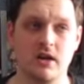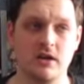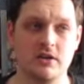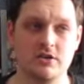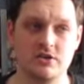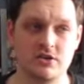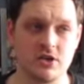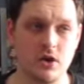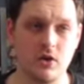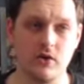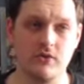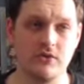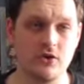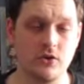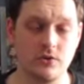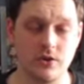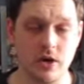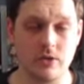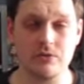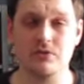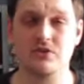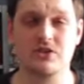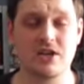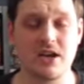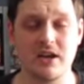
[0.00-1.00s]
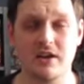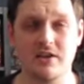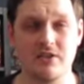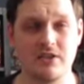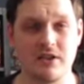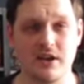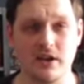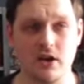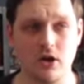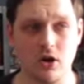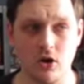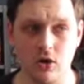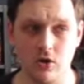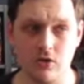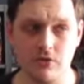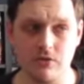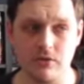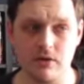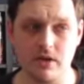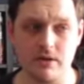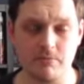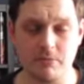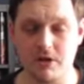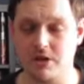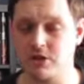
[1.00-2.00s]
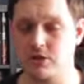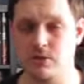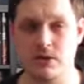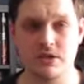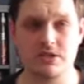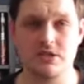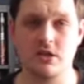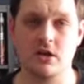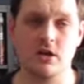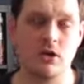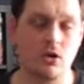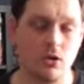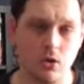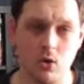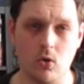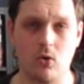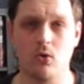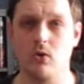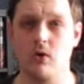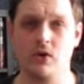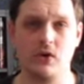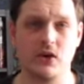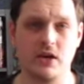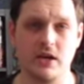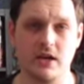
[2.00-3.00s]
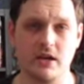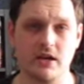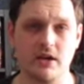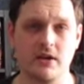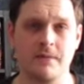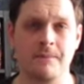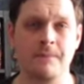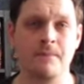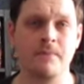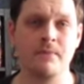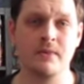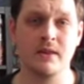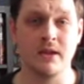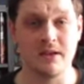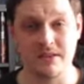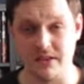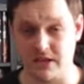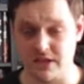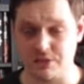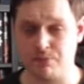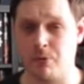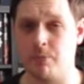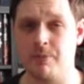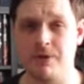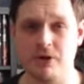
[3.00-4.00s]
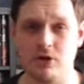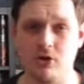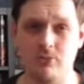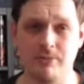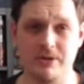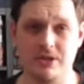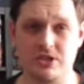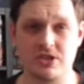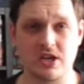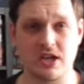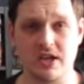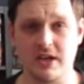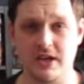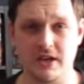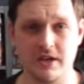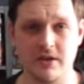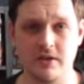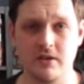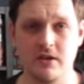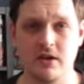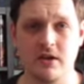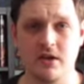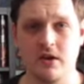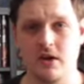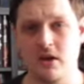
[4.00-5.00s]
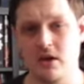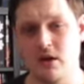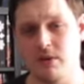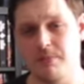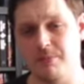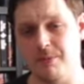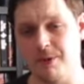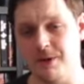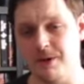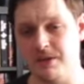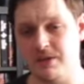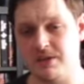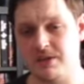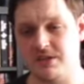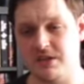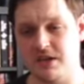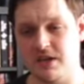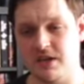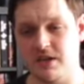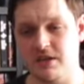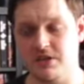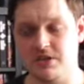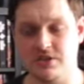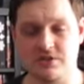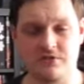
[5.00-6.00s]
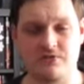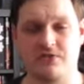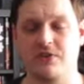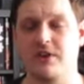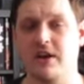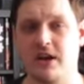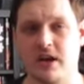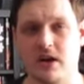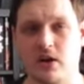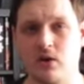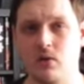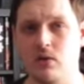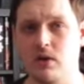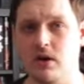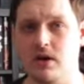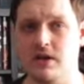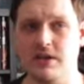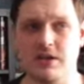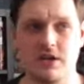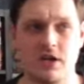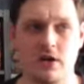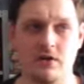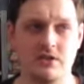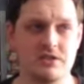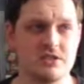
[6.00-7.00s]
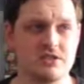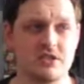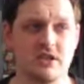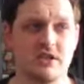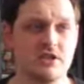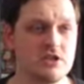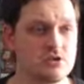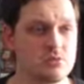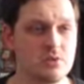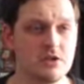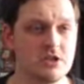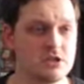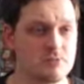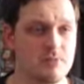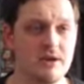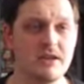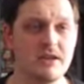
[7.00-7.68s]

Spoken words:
So if you don't see anything on my Twitter or on here, then it's probably not me selling it. But just for now, you know, as I said, I just wanted to